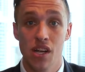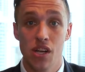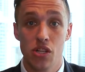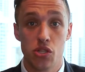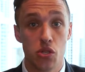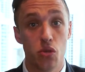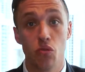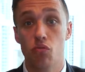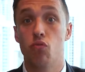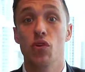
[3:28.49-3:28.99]

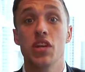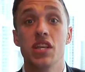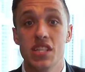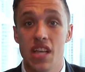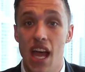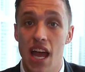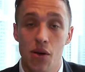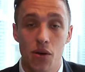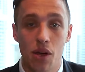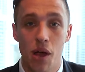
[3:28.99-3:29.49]
2
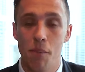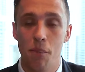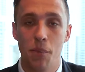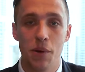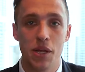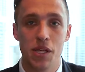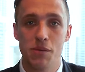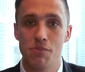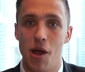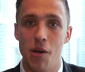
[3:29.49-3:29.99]
retail
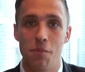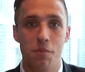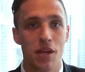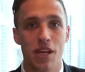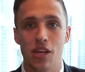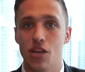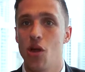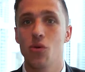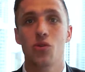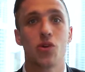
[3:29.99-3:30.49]
companies might be
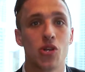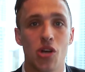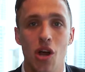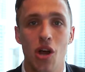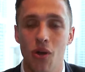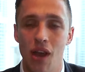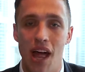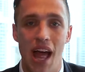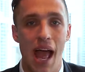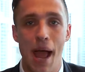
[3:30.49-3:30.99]

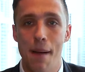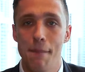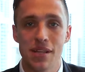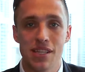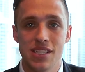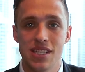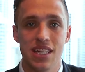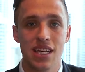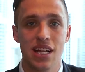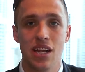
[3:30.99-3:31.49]
Coca-Cola
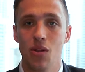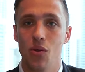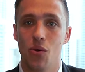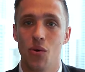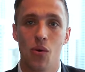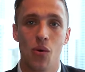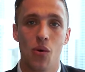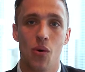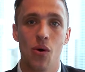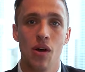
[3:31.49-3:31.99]
Amatil
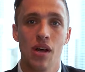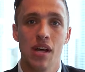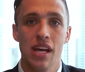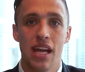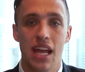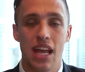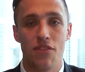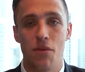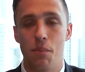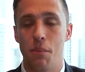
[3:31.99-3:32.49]
or
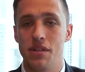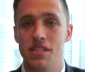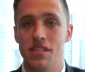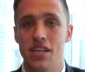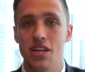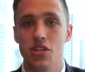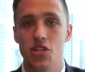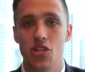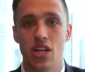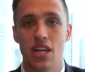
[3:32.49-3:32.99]
even
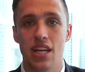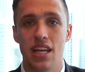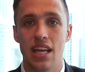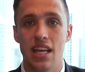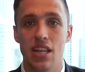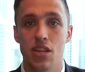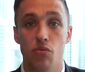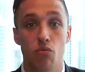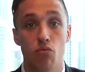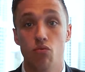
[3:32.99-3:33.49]
potentially
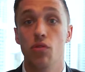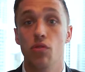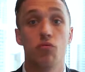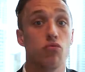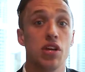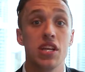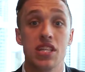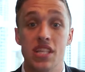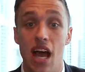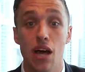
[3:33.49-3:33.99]
the
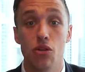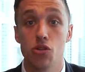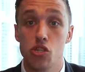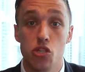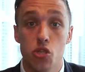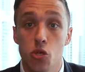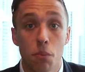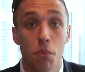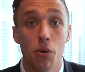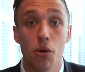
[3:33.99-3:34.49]
Retail
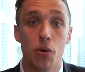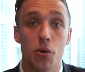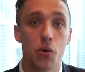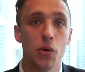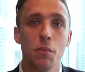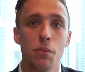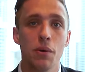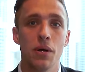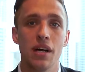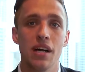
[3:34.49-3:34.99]
Super
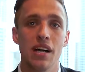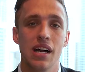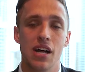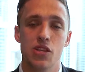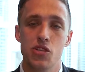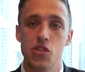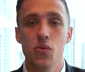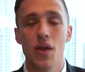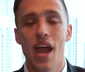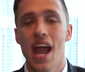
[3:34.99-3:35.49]
Group.
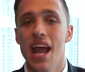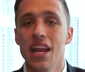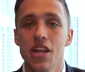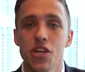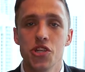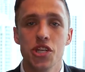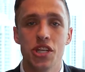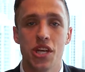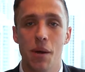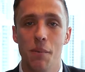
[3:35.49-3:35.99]
And 2
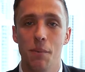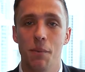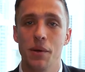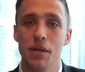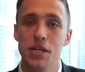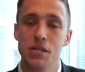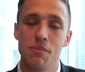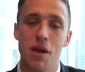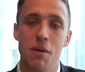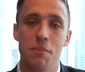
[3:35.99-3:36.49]
energy
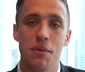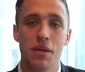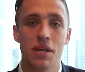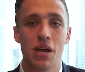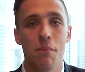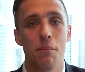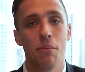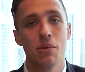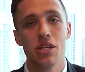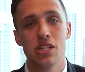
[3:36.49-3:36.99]
companies might be
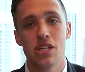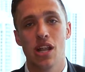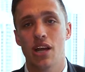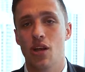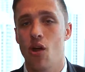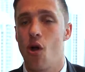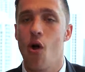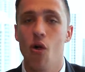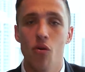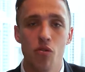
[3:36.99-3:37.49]
companies
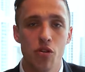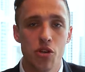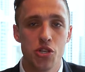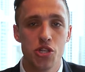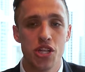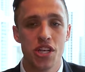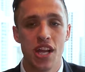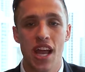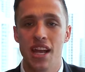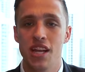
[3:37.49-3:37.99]
like
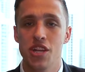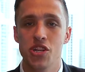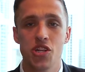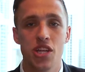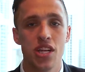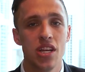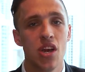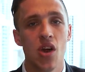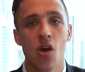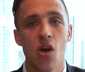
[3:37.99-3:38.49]
Origin
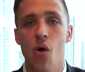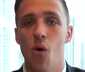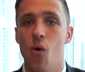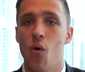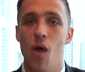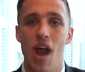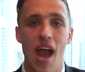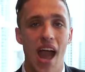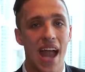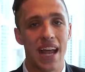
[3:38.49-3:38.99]
Energy
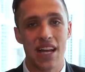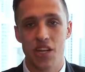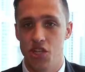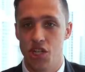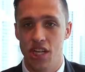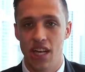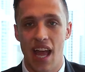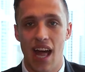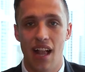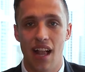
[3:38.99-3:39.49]
or
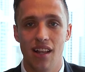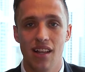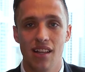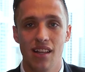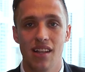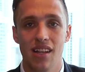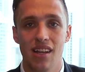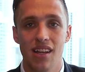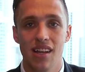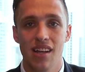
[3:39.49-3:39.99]
AGL.
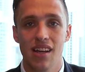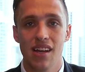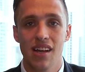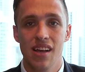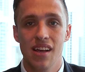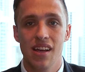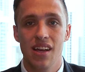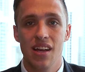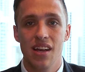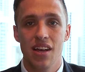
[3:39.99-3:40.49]

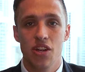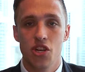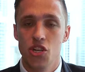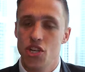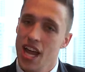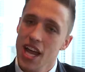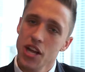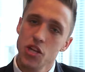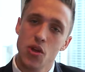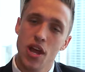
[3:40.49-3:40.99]

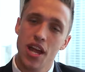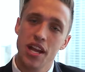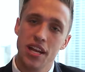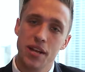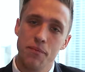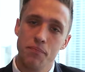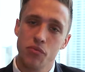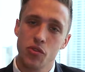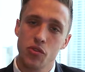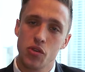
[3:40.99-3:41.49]
Share
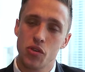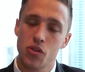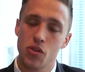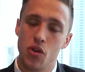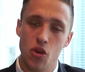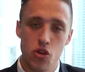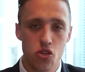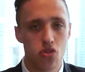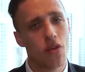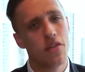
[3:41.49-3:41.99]
trading,
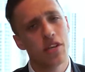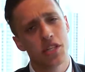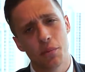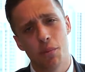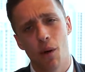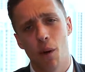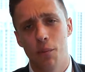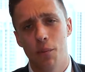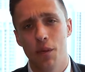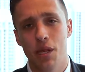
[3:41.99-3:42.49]
contrary to
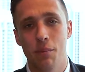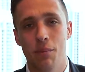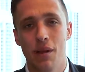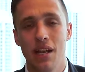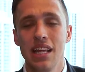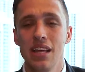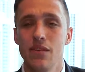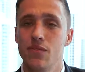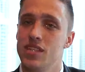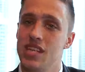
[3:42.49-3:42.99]
popular
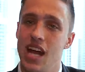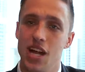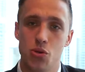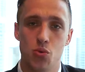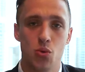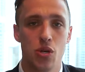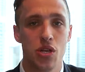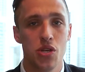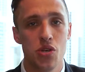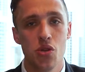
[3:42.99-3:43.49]
belief, is
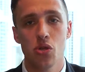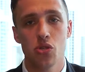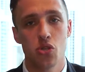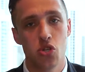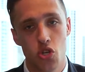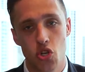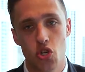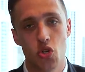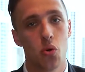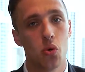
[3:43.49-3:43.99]
actually not a
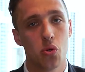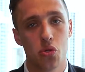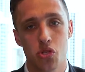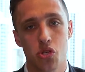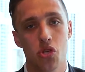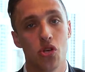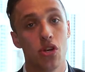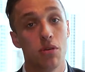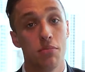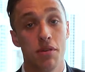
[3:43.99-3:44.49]

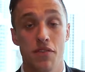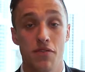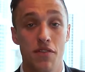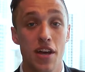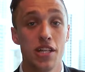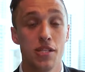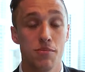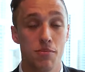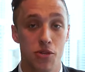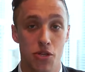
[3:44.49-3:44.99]
short-term
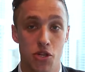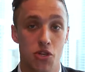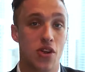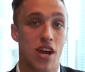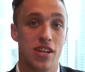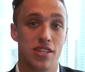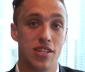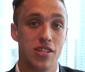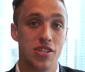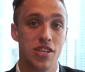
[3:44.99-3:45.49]
investment
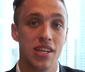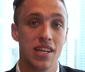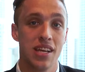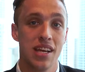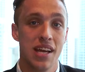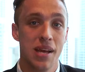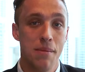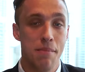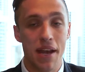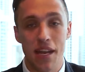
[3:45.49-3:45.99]
strategy.
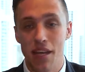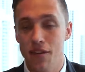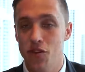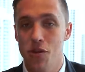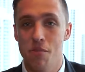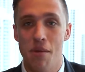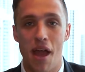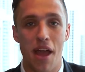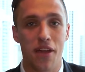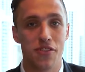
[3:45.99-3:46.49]
Many of
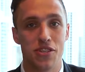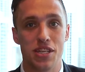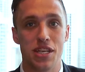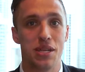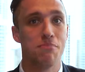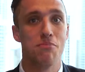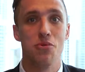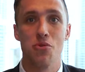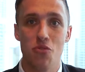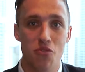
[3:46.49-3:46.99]
you may have
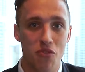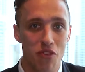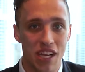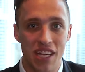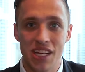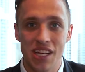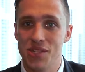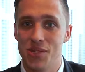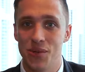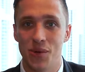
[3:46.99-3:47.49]
seen
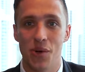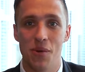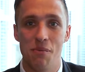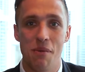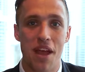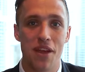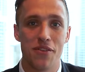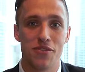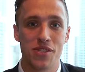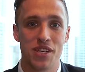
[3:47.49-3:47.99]
movies or
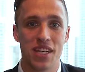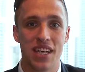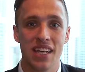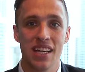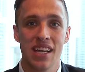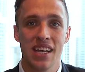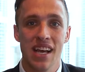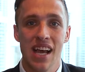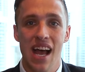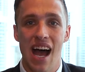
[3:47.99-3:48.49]
may have
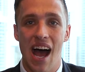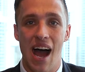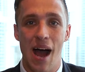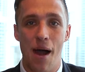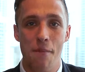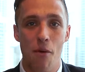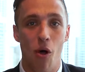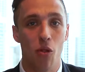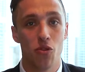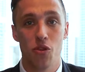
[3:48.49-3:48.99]
seen
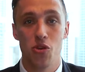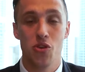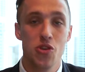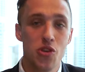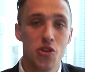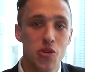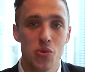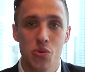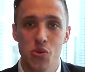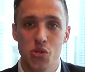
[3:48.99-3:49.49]
on the
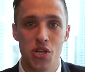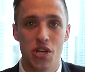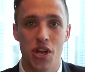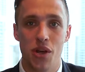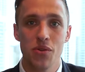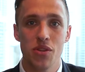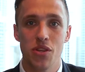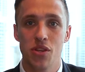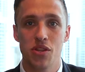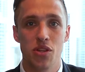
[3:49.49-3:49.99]
news,
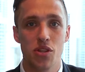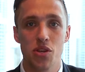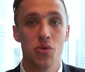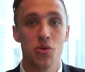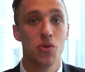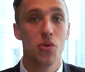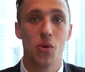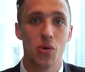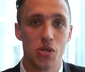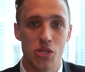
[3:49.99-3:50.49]
the New
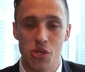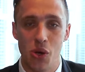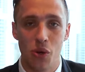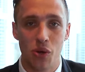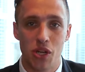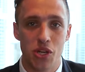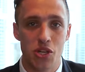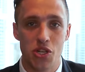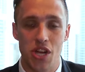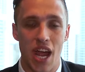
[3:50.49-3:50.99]
York
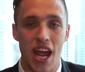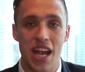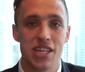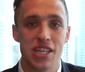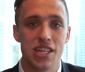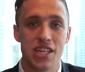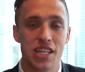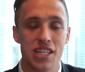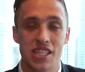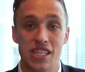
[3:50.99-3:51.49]
Stock Exchange,
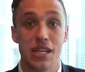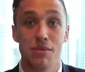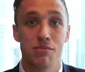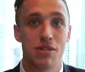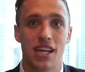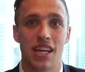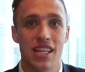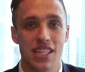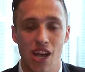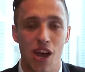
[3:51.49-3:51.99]
and it seems
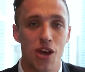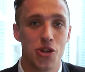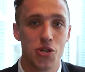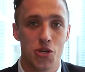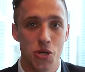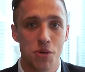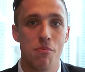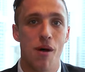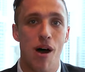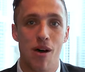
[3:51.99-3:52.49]
like it's
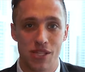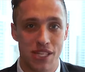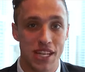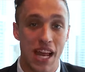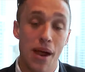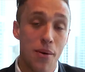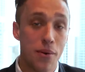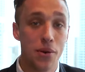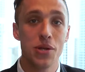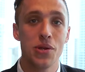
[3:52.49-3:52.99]
100 miles an
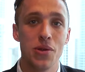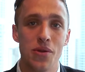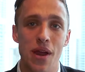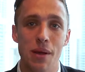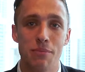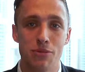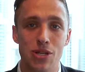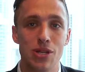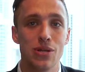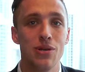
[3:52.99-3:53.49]
hour, and you're
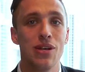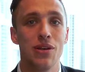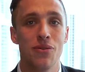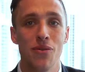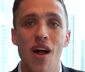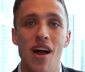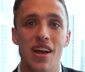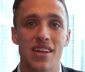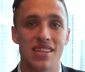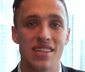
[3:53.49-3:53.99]
absolutely
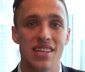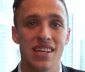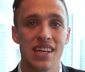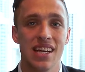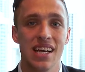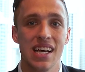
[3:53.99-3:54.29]
right.